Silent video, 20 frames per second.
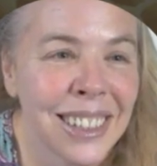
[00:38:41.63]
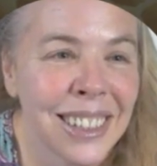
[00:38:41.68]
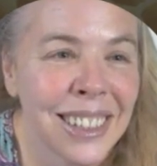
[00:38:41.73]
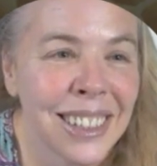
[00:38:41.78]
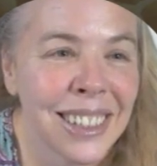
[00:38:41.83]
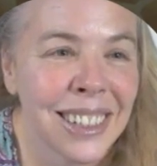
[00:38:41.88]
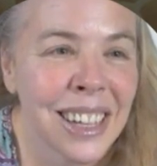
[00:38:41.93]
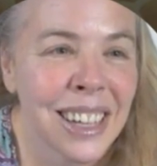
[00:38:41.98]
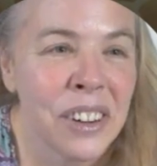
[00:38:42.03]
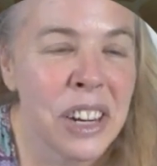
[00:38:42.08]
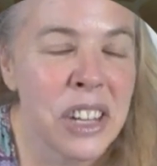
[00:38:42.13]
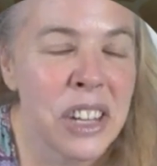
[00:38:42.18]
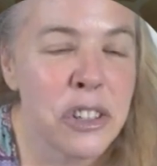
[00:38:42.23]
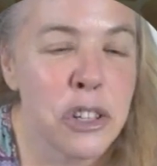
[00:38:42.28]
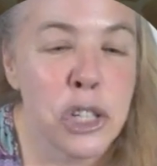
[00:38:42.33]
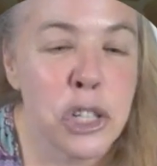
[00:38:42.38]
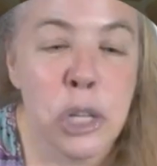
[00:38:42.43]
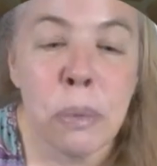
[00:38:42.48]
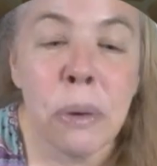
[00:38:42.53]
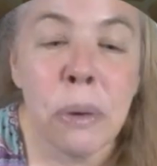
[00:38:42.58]
All right, so
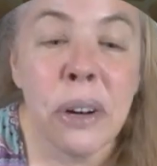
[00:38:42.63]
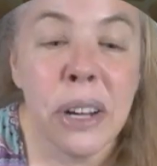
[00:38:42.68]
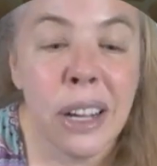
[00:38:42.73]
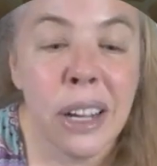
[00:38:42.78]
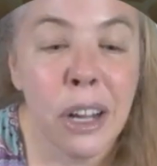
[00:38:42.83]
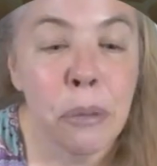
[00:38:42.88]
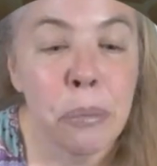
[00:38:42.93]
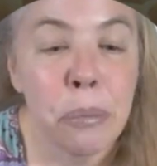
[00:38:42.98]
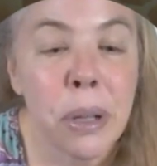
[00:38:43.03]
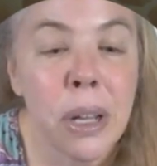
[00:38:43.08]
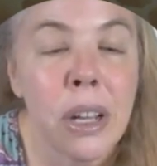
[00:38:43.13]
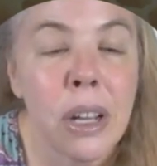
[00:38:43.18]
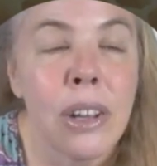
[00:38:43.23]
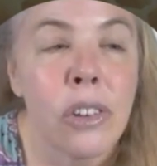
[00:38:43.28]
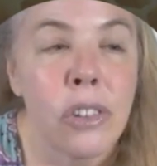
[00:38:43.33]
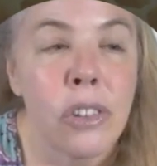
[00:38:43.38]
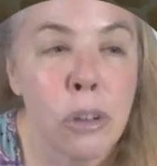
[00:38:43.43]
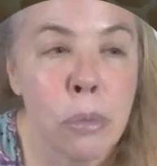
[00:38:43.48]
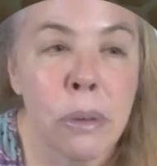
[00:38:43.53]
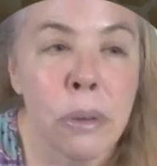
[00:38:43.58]
supering up.
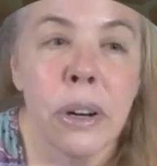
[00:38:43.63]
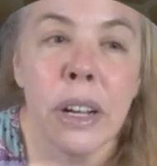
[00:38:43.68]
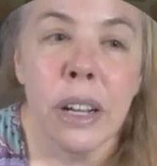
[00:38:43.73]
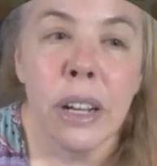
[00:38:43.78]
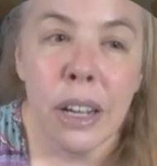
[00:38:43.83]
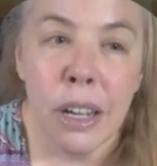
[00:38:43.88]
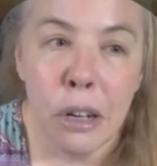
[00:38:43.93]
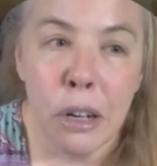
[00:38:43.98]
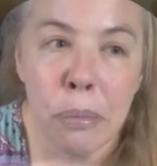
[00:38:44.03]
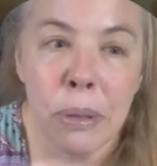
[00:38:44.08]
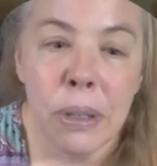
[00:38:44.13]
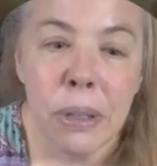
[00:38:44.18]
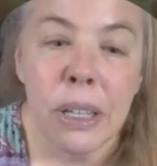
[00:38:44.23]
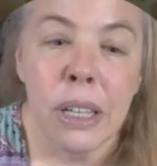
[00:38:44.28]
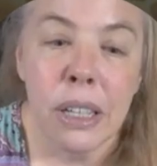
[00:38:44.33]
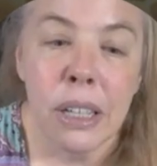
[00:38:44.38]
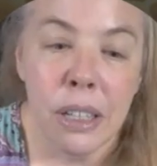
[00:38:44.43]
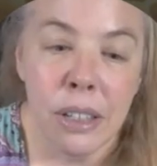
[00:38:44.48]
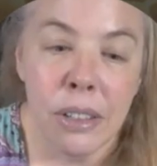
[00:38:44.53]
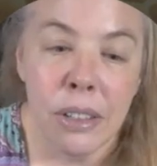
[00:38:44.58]
Supering up
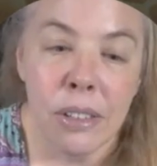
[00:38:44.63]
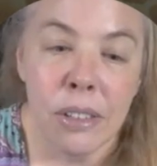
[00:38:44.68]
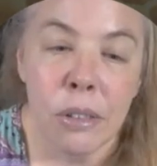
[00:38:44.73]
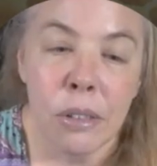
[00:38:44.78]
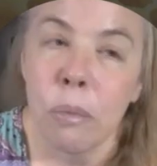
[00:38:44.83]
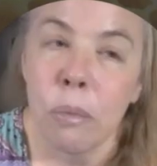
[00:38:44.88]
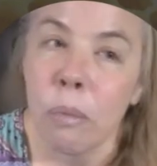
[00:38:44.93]
is